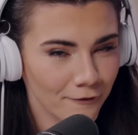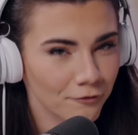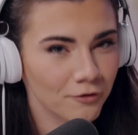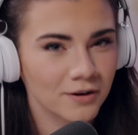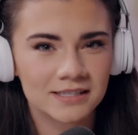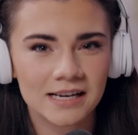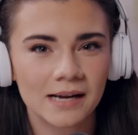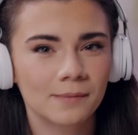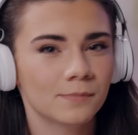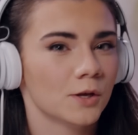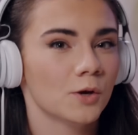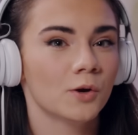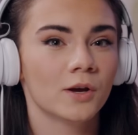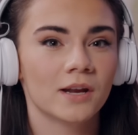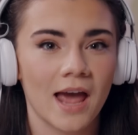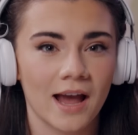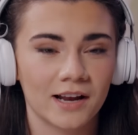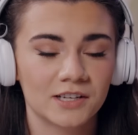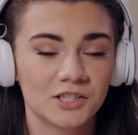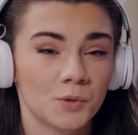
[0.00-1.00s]
Every time that you
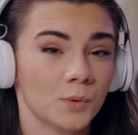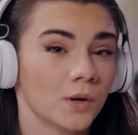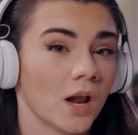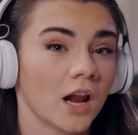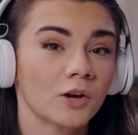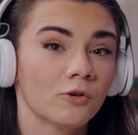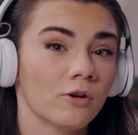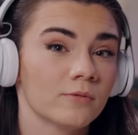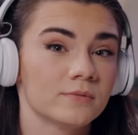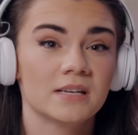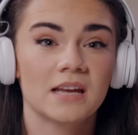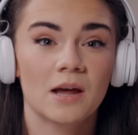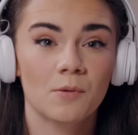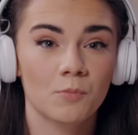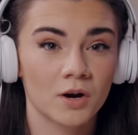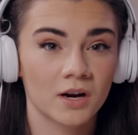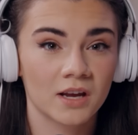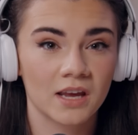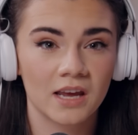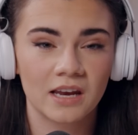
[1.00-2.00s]
connect to an unencrypted
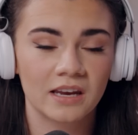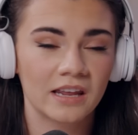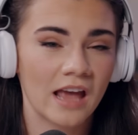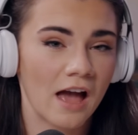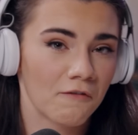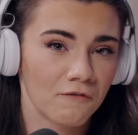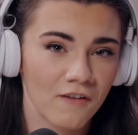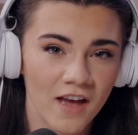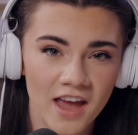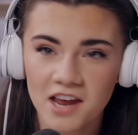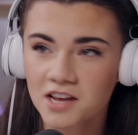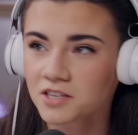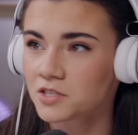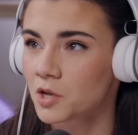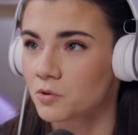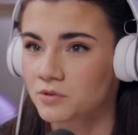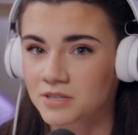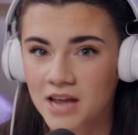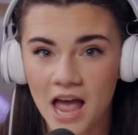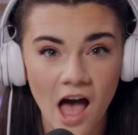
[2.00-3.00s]
network in cafes,
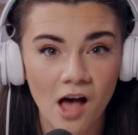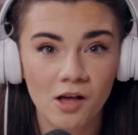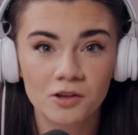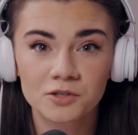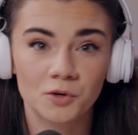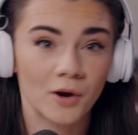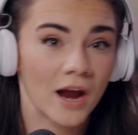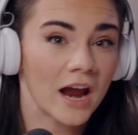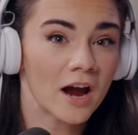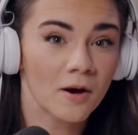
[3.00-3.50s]
hotels, or